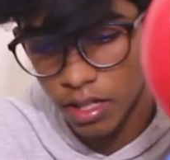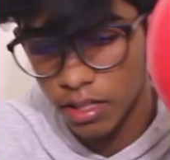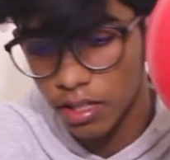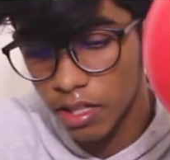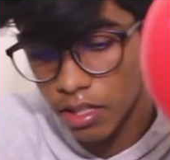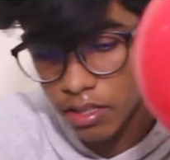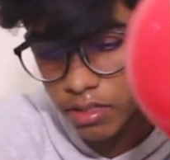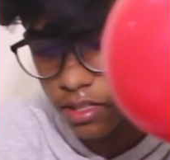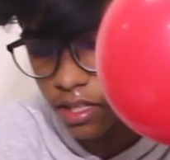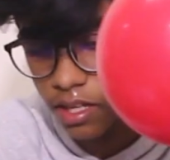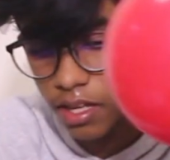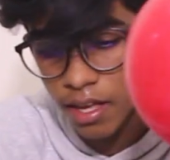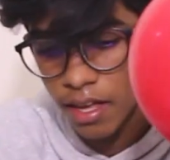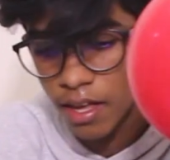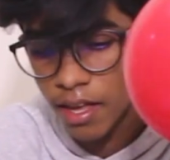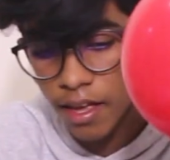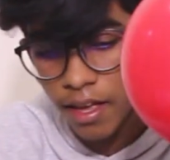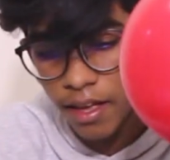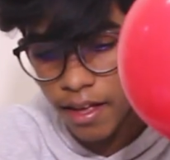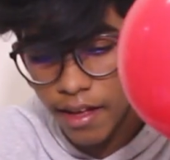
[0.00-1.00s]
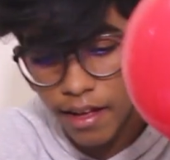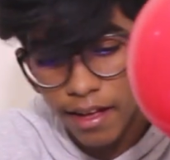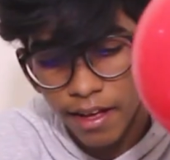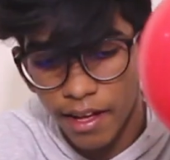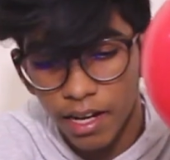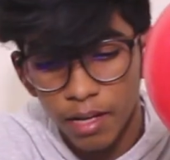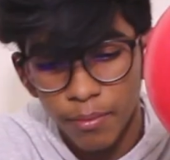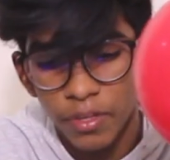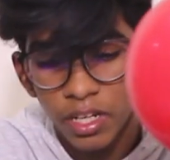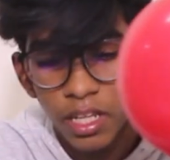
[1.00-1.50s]
this
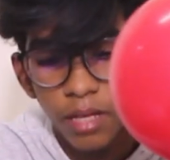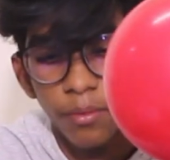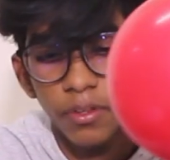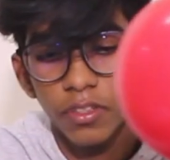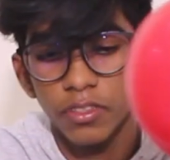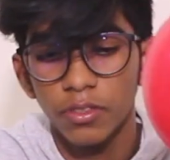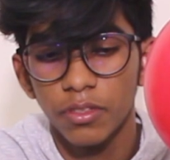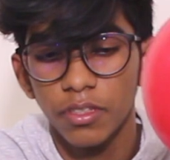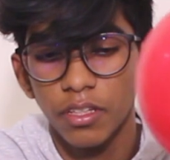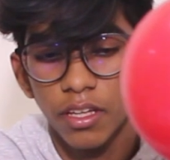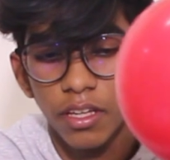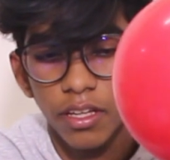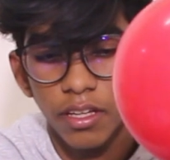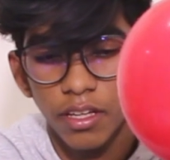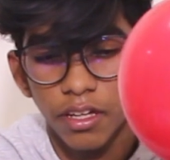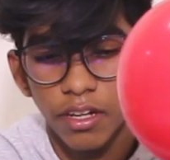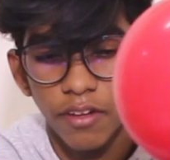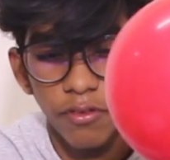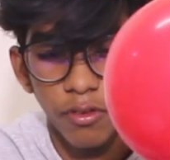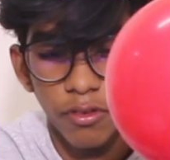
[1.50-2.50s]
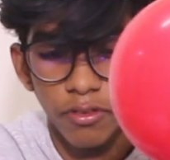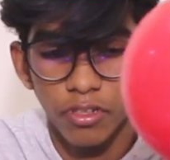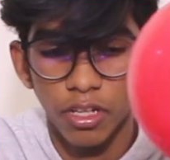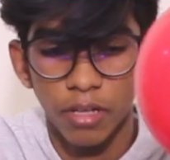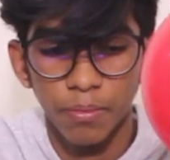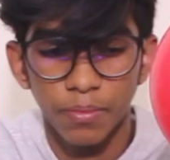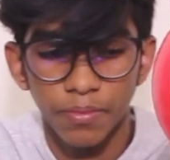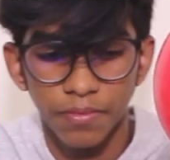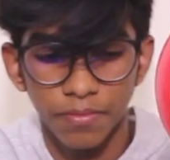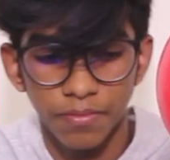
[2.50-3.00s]
aluminium is kind of used up.